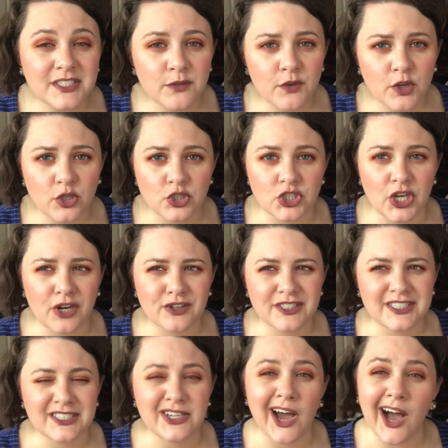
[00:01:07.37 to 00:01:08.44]
difficult genre
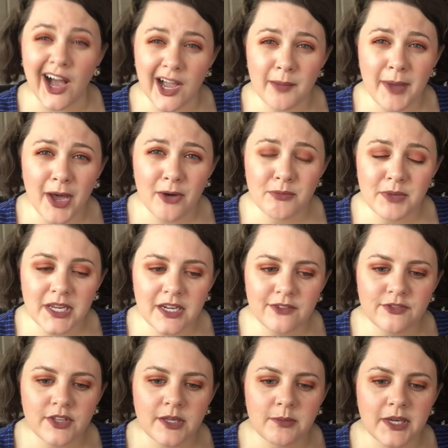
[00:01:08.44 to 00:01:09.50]
to talk about
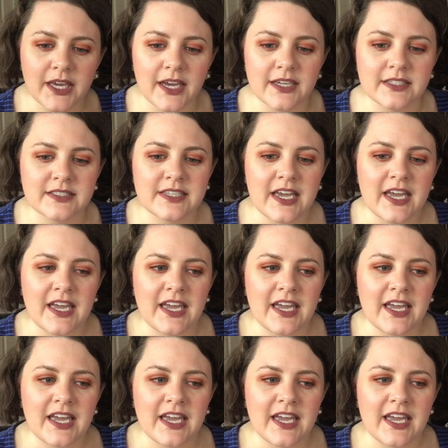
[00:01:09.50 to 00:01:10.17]
meaningfully because